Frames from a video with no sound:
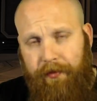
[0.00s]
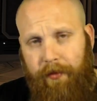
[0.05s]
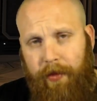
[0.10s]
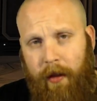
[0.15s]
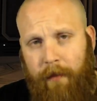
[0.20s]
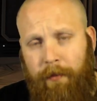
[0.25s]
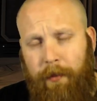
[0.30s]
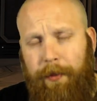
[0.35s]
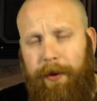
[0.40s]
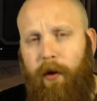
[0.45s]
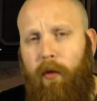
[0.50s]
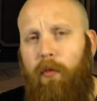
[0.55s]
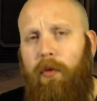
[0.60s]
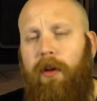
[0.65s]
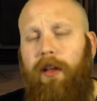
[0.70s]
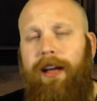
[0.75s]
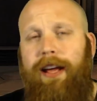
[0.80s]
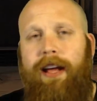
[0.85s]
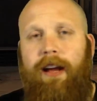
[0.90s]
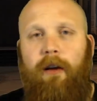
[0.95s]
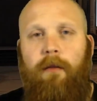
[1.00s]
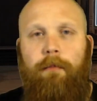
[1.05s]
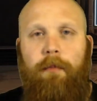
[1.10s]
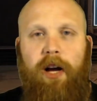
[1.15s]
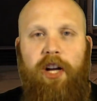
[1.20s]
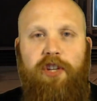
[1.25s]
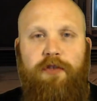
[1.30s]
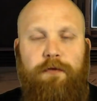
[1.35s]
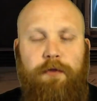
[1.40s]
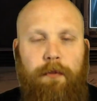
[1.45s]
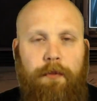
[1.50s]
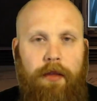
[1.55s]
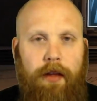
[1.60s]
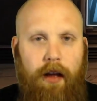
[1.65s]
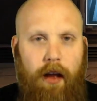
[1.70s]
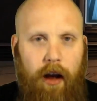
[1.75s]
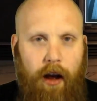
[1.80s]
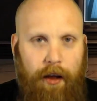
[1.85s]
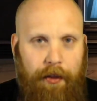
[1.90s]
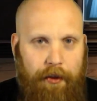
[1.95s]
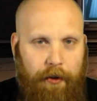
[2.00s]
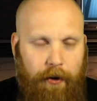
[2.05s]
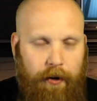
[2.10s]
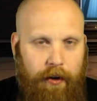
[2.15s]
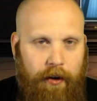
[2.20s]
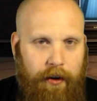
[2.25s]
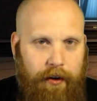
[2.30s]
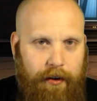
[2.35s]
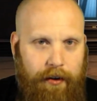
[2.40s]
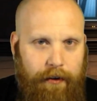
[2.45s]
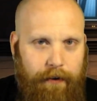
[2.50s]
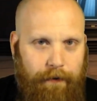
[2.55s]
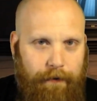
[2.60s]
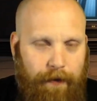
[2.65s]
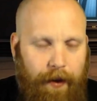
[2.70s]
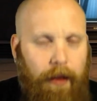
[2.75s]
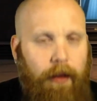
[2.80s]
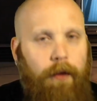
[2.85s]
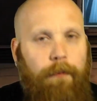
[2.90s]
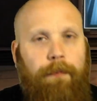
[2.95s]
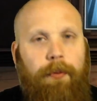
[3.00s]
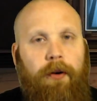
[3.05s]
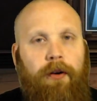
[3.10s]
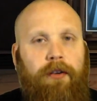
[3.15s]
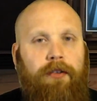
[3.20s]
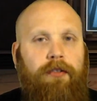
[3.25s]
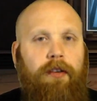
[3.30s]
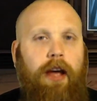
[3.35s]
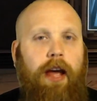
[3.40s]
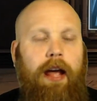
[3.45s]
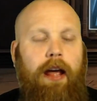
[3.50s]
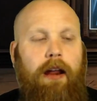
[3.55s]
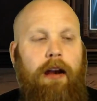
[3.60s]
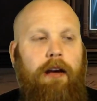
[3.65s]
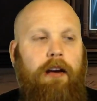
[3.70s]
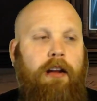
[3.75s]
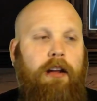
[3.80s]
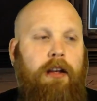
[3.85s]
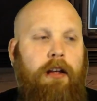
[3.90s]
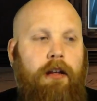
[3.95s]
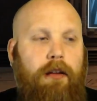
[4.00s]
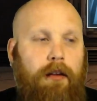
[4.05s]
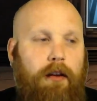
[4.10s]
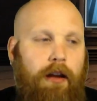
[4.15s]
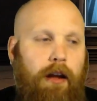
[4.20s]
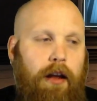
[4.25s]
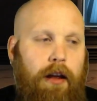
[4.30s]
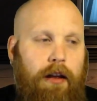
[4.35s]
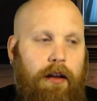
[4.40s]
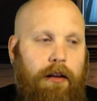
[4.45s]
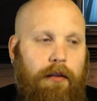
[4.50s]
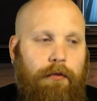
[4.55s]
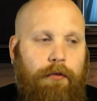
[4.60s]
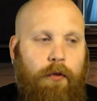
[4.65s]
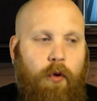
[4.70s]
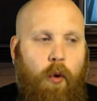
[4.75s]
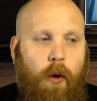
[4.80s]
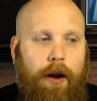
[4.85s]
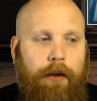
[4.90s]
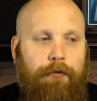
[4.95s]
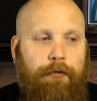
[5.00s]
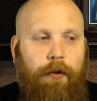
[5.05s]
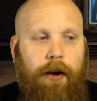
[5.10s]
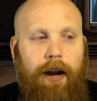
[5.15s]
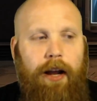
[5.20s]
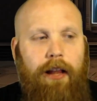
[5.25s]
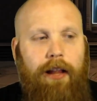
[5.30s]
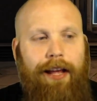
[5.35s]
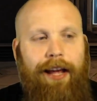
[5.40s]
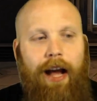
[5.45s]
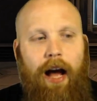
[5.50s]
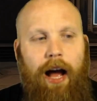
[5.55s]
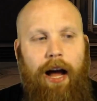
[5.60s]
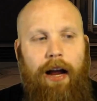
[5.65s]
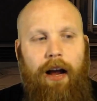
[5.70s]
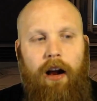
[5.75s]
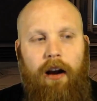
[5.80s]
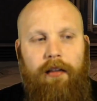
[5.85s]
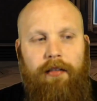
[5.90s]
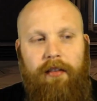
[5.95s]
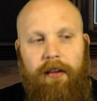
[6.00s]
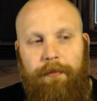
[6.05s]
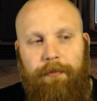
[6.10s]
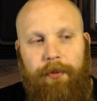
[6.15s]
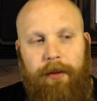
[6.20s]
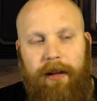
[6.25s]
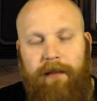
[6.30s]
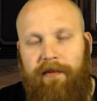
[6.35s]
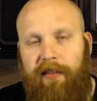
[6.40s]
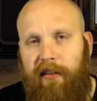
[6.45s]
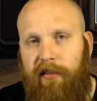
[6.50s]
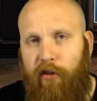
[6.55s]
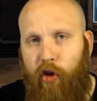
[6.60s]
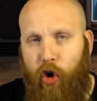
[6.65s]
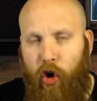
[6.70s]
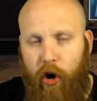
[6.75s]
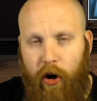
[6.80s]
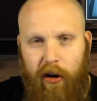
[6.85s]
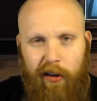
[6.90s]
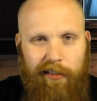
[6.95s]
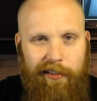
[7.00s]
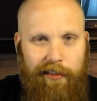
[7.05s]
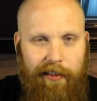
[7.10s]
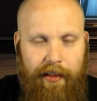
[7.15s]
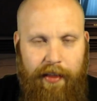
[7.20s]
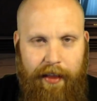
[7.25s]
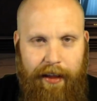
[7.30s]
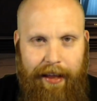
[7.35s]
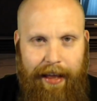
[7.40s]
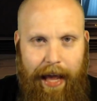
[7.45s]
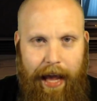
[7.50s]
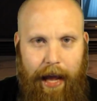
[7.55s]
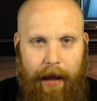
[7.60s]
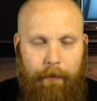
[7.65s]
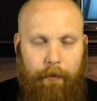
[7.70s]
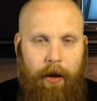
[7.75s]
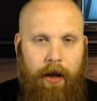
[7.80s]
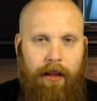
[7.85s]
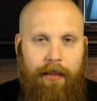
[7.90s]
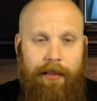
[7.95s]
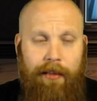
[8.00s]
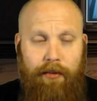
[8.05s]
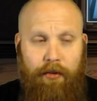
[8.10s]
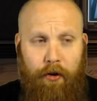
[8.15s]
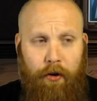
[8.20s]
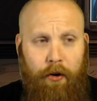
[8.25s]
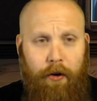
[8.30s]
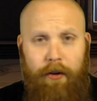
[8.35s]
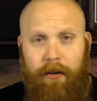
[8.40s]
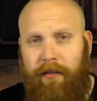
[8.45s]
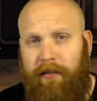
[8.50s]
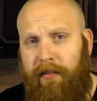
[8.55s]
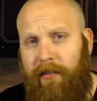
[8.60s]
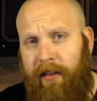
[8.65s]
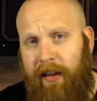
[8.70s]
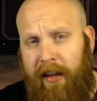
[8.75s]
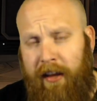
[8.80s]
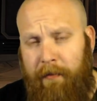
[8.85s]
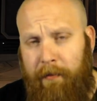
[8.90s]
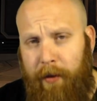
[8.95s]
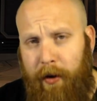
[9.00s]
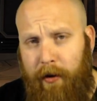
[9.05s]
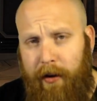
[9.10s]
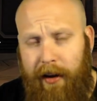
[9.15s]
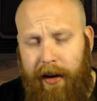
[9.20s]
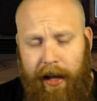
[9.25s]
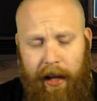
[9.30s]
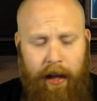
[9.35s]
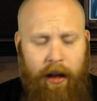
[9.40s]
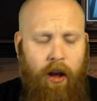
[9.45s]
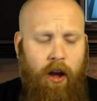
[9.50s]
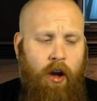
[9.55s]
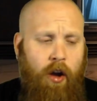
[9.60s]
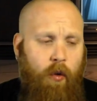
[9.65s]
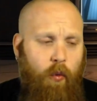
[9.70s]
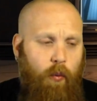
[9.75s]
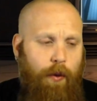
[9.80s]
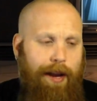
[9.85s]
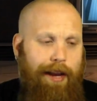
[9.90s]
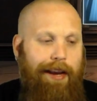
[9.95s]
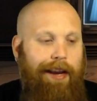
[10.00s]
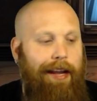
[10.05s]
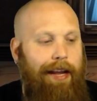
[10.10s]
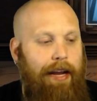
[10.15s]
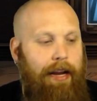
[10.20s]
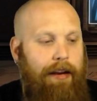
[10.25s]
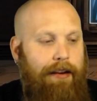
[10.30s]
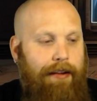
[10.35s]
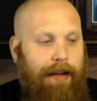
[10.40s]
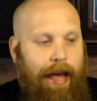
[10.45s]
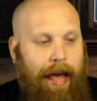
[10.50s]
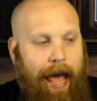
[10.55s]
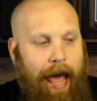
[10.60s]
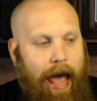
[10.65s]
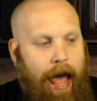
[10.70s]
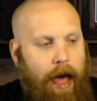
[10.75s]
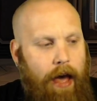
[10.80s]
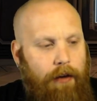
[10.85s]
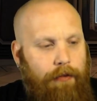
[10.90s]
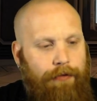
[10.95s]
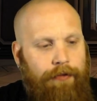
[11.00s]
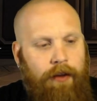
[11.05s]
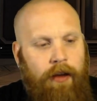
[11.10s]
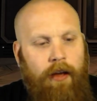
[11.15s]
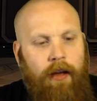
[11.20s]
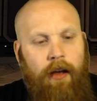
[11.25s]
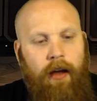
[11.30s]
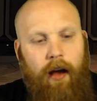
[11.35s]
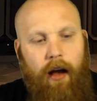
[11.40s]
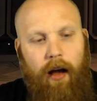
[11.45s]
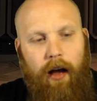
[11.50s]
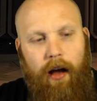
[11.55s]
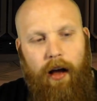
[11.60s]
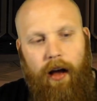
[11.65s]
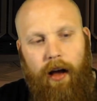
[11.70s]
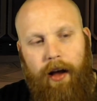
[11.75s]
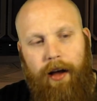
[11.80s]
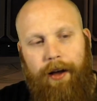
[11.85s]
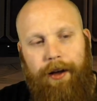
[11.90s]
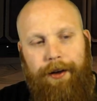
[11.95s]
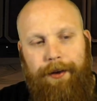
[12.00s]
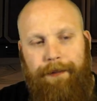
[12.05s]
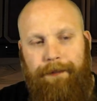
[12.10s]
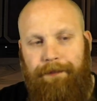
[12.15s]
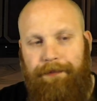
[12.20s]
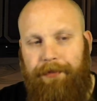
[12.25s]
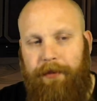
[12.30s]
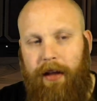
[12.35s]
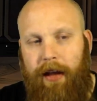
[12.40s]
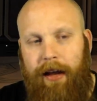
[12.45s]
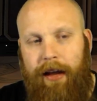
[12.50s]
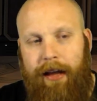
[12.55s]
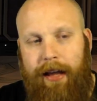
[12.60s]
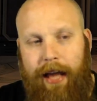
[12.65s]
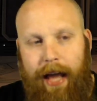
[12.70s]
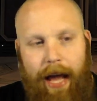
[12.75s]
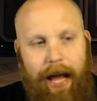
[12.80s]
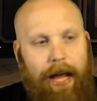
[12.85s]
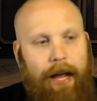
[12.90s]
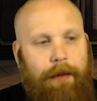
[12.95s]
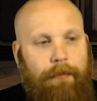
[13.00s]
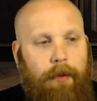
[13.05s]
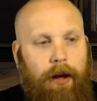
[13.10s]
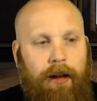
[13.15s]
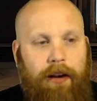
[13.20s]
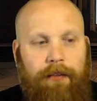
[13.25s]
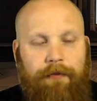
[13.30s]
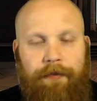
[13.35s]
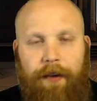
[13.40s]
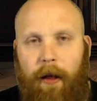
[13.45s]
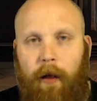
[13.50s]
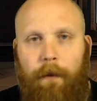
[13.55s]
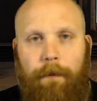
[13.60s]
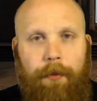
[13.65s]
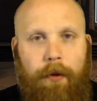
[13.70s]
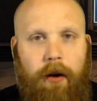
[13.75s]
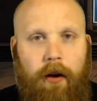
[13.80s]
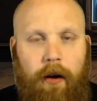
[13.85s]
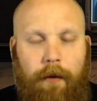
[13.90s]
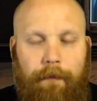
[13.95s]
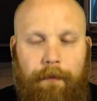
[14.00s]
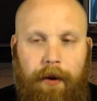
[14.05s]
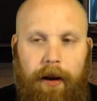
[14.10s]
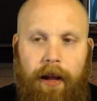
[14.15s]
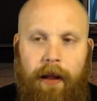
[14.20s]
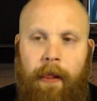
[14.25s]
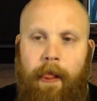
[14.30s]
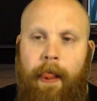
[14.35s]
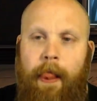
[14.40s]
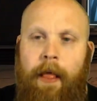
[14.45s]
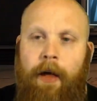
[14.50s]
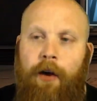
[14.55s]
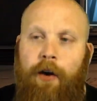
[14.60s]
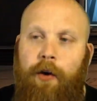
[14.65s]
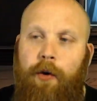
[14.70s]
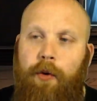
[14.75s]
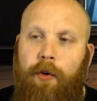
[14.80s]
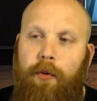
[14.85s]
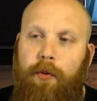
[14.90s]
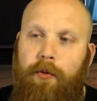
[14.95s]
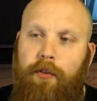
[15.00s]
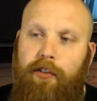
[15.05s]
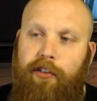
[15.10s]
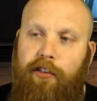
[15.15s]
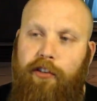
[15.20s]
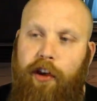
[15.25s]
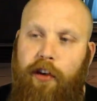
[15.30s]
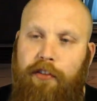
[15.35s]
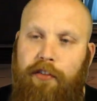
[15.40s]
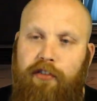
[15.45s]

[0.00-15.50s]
We don't really hear much from the other developers. And Uh, quite frankly, I honestly believe this hurts the game. This hurts the community. We need to have uh, a game, a developer company, who doesn't